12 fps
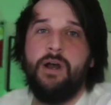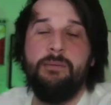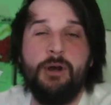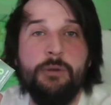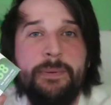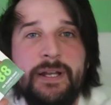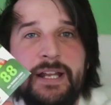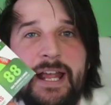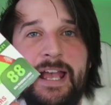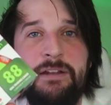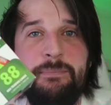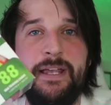where I'm opening
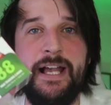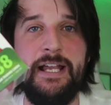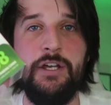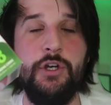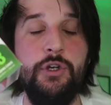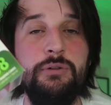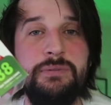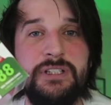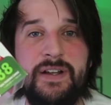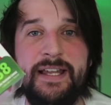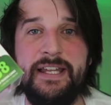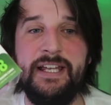NBA hoops
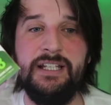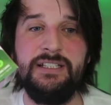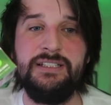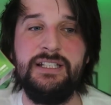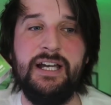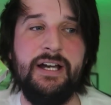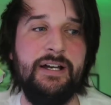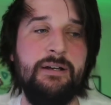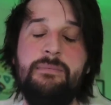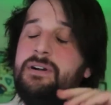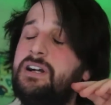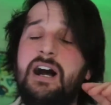like this.
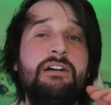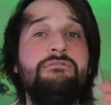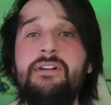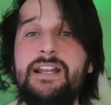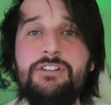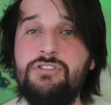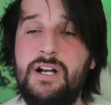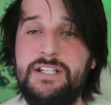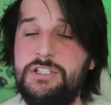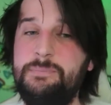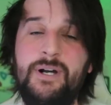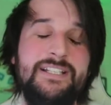Um, I've really tried
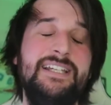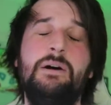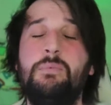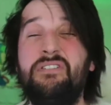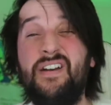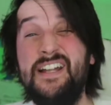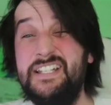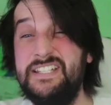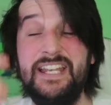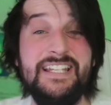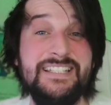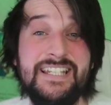to spice it up. We've had the
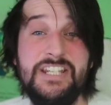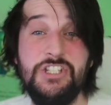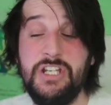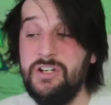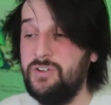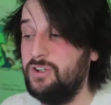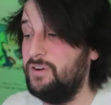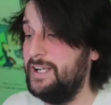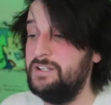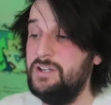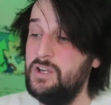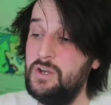TCG
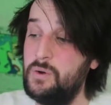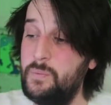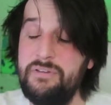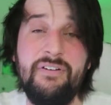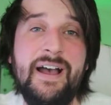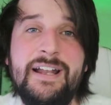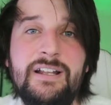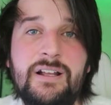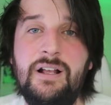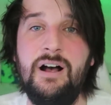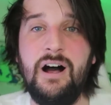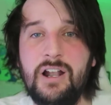online. We've had
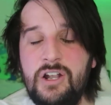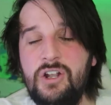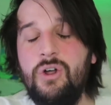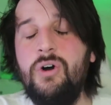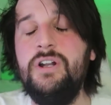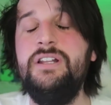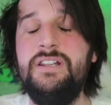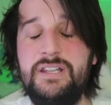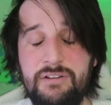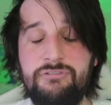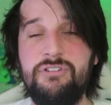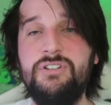a lot of
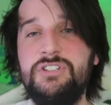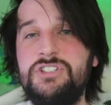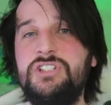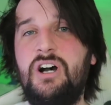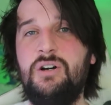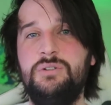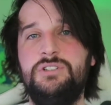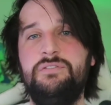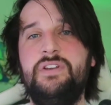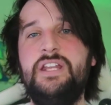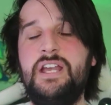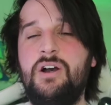different styles of
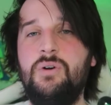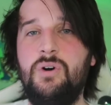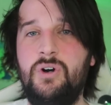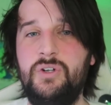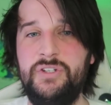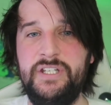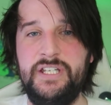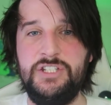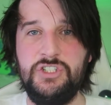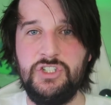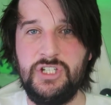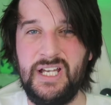video on this
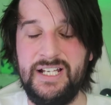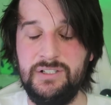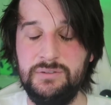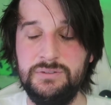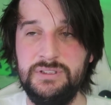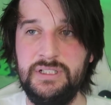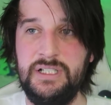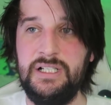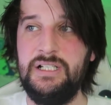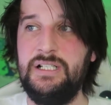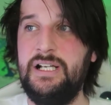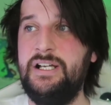channel.
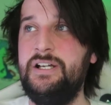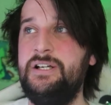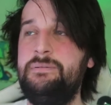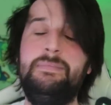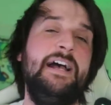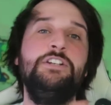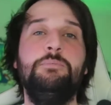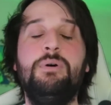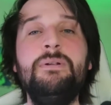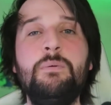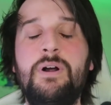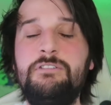Um, and you're
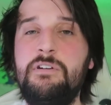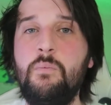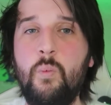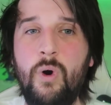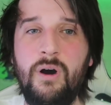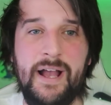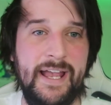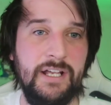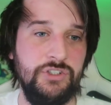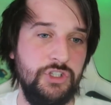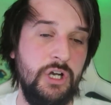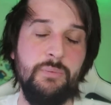probably wondering why.
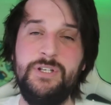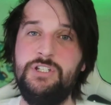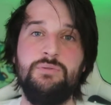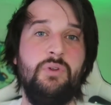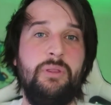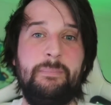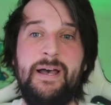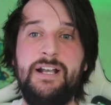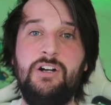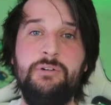Joe, we just want the pack